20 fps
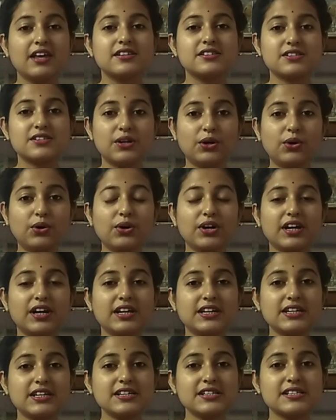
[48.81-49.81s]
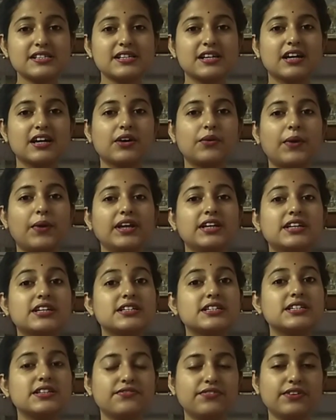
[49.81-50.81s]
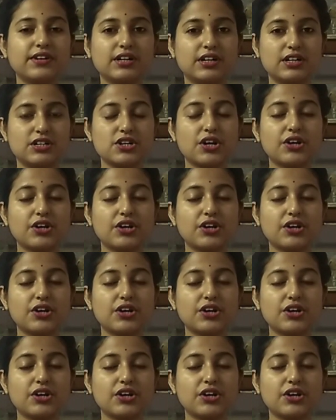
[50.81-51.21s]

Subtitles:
so it is quite difficult,